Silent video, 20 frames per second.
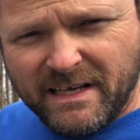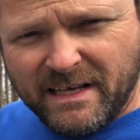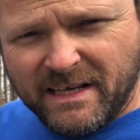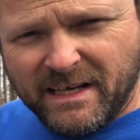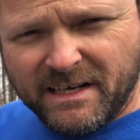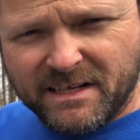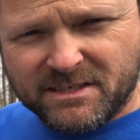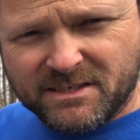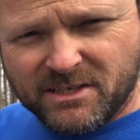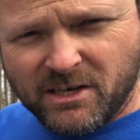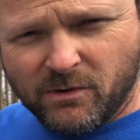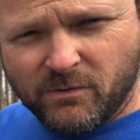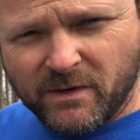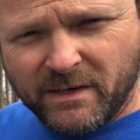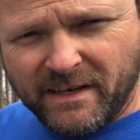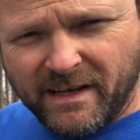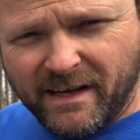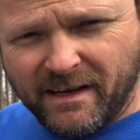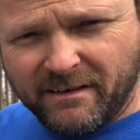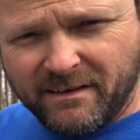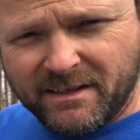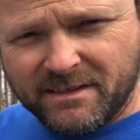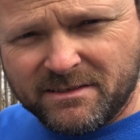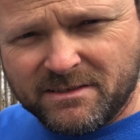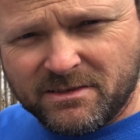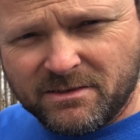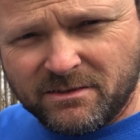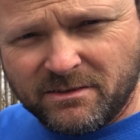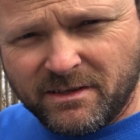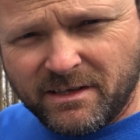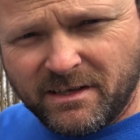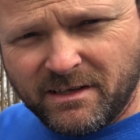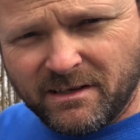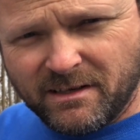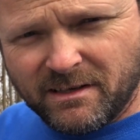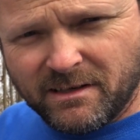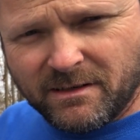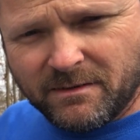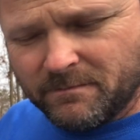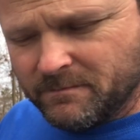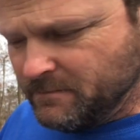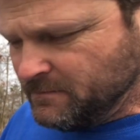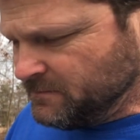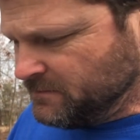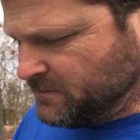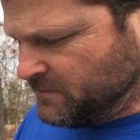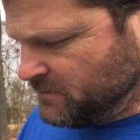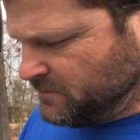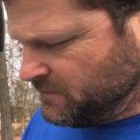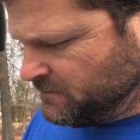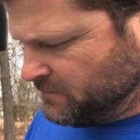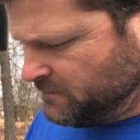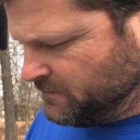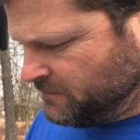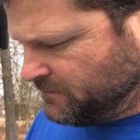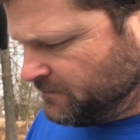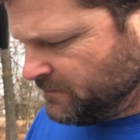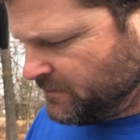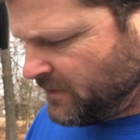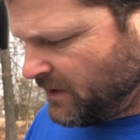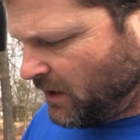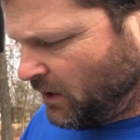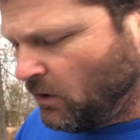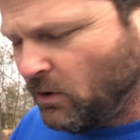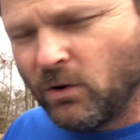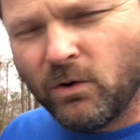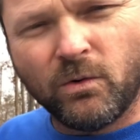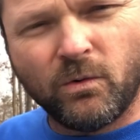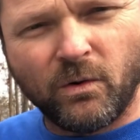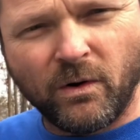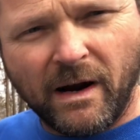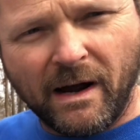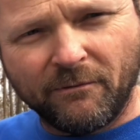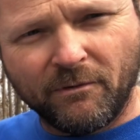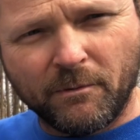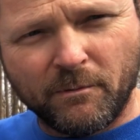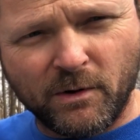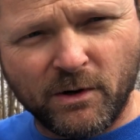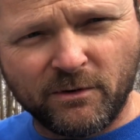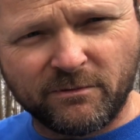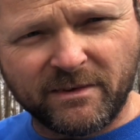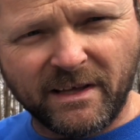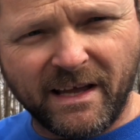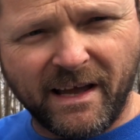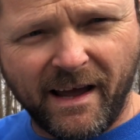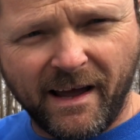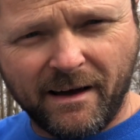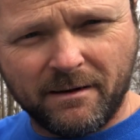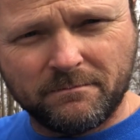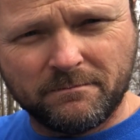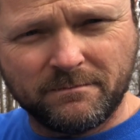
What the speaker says: it is going down into the hole where I removed the cap.